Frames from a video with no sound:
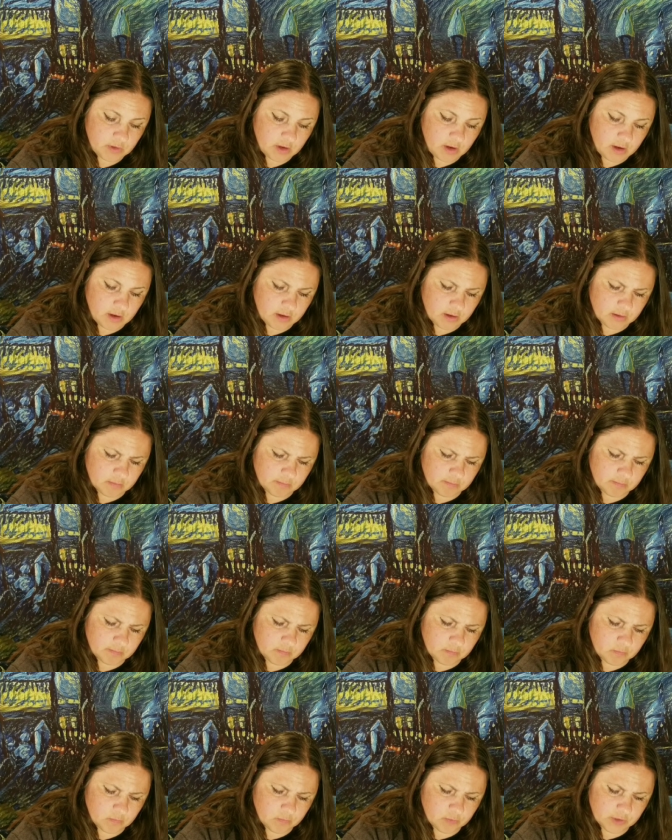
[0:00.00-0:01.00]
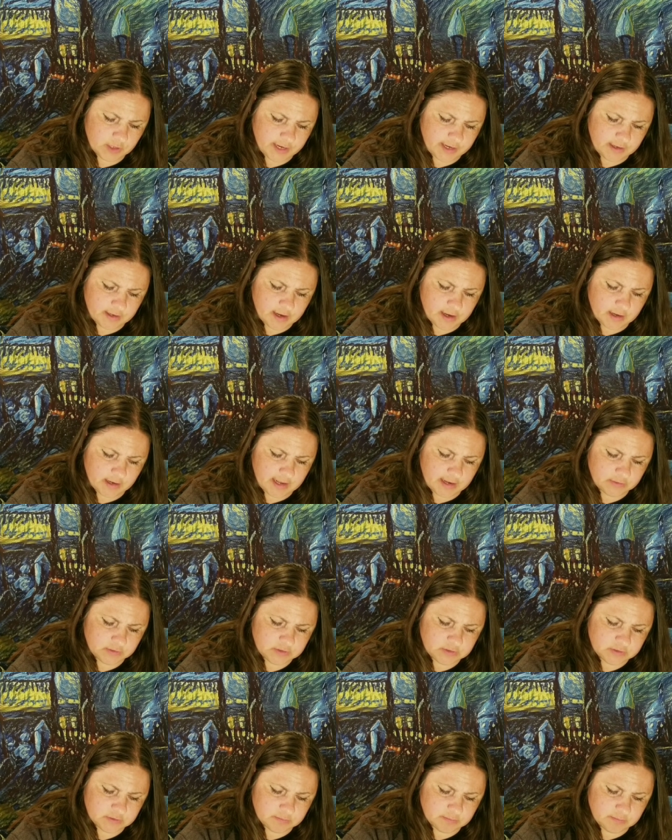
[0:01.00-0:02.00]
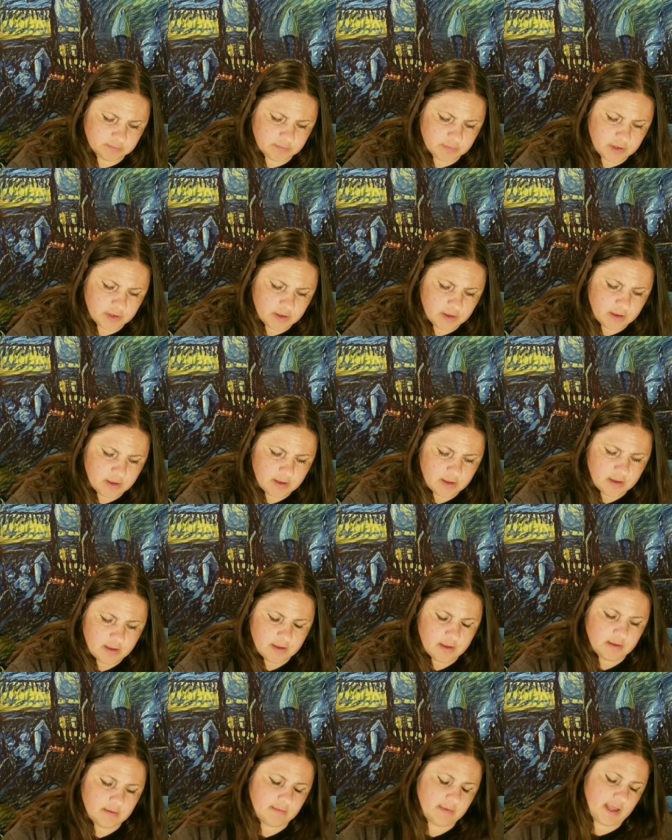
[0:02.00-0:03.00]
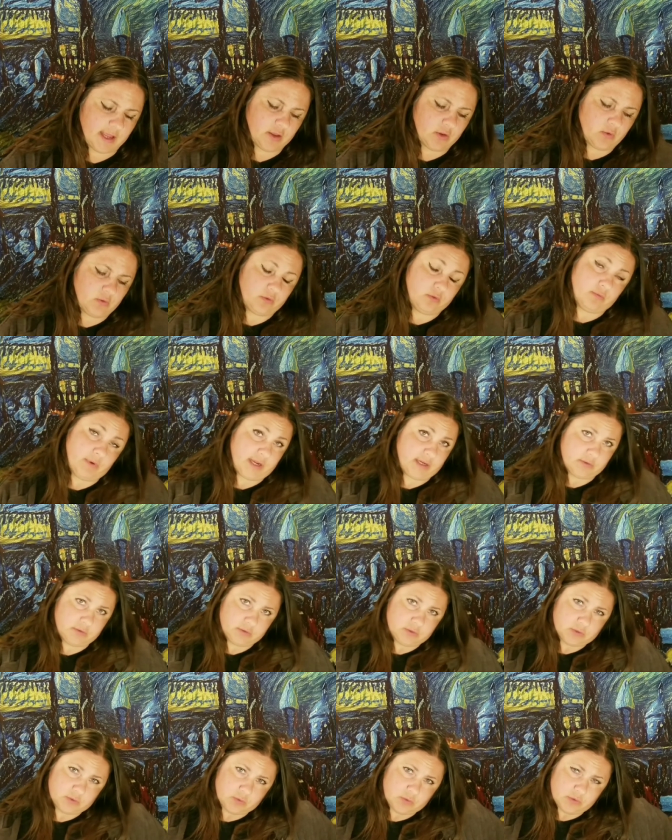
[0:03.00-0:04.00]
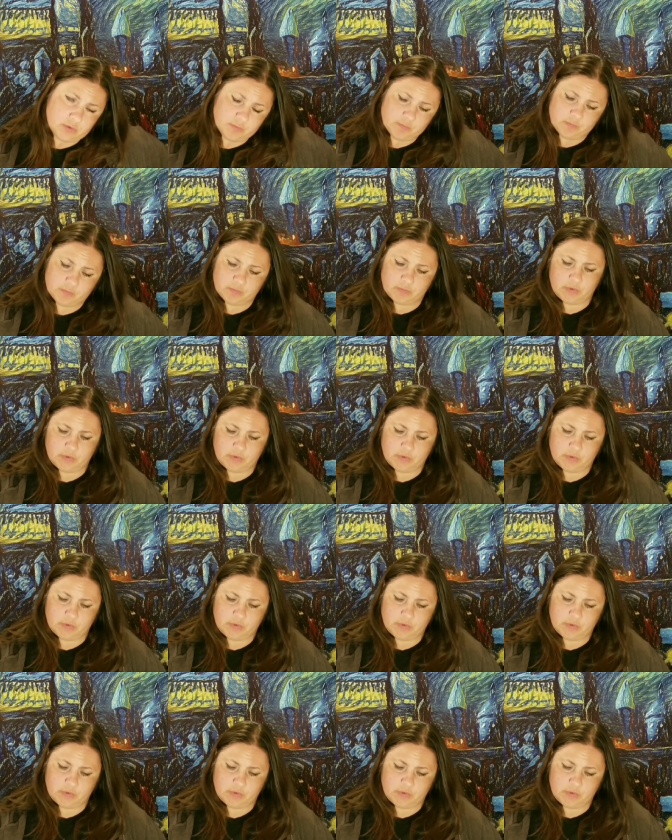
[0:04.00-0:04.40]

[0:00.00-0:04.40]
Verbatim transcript: um, were like not allowed to like go to regular school